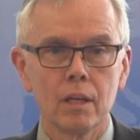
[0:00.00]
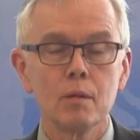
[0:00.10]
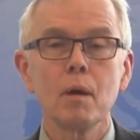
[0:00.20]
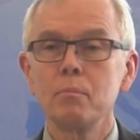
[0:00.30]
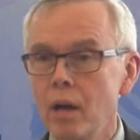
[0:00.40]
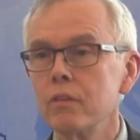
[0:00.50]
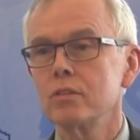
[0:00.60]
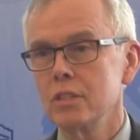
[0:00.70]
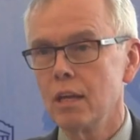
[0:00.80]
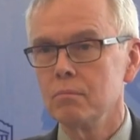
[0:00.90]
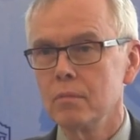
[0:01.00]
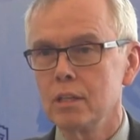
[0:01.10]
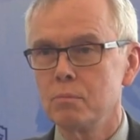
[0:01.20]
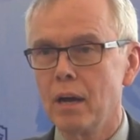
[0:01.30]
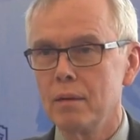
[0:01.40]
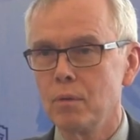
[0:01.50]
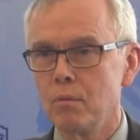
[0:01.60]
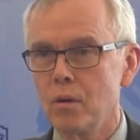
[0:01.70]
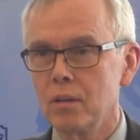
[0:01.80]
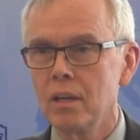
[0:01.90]
Now, my brother's name is Brian
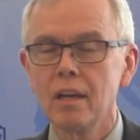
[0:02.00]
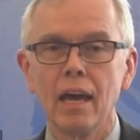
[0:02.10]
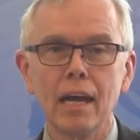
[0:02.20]
Mulroney,